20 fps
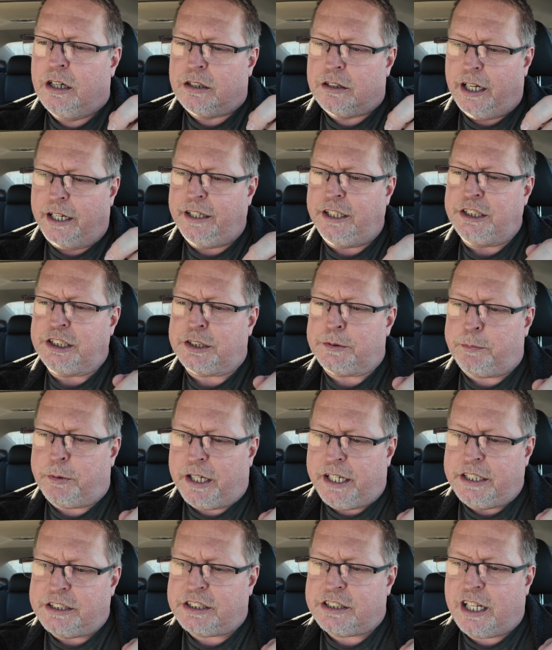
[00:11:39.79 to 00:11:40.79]
Lightly
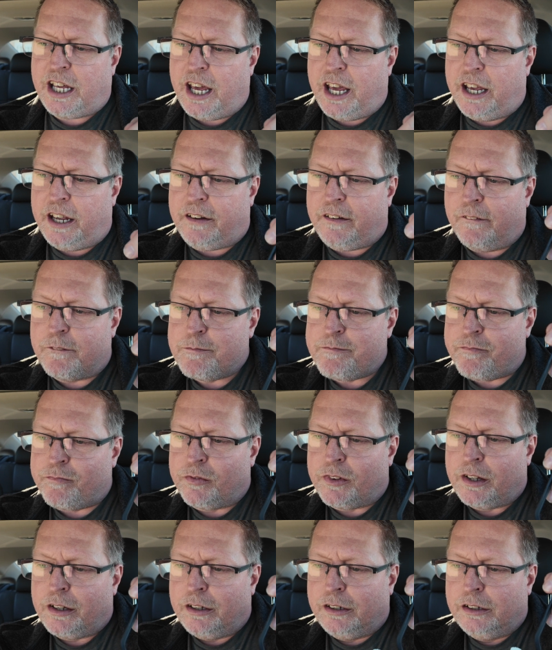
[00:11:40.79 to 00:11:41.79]
spiced cake
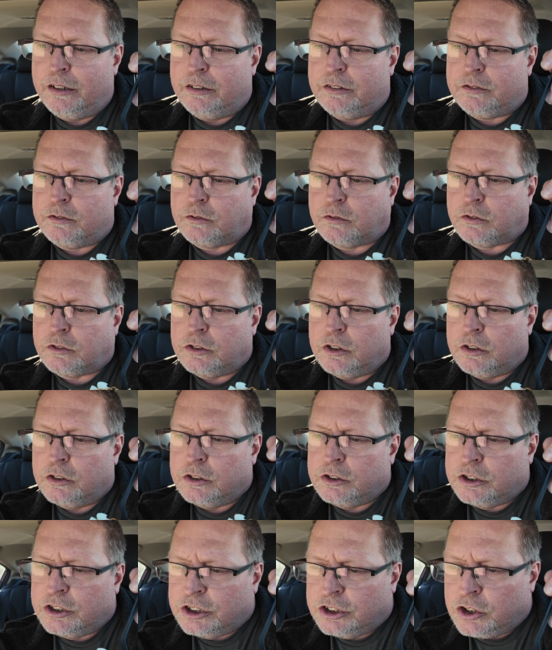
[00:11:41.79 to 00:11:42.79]

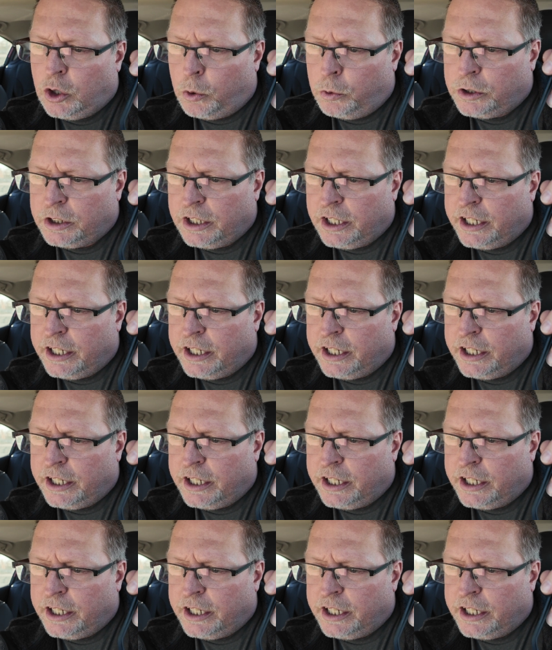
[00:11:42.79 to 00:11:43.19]
soaked